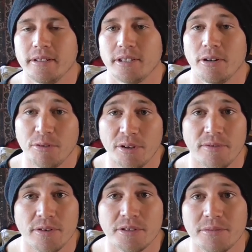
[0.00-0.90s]
So all
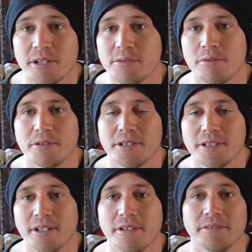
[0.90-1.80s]
you viewers, you must watch
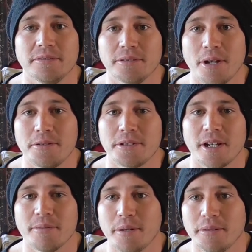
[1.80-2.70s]
this. Don't don't
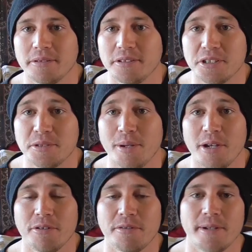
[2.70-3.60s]
skip it. Just
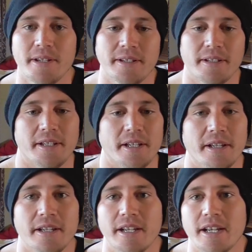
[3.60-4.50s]
bear with me.
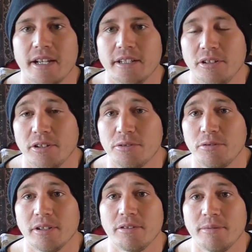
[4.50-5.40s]
Uh, it's going to
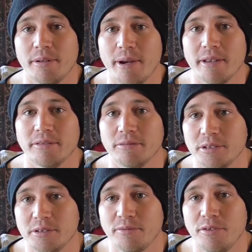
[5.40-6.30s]
talk a little bit about
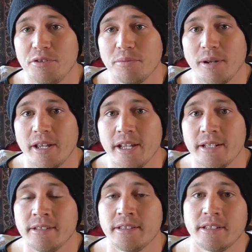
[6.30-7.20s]
what's future
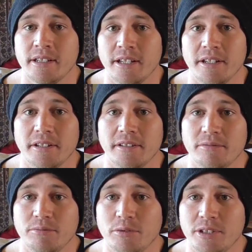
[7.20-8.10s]
plans and
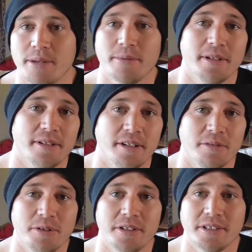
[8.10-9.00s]
what's happened in
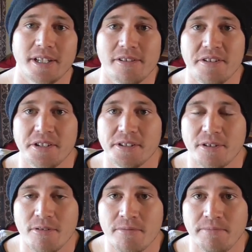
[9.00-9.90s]
the winter series
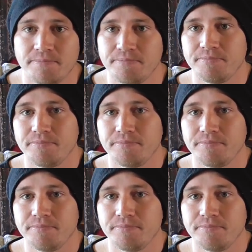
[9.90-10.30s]
just gone.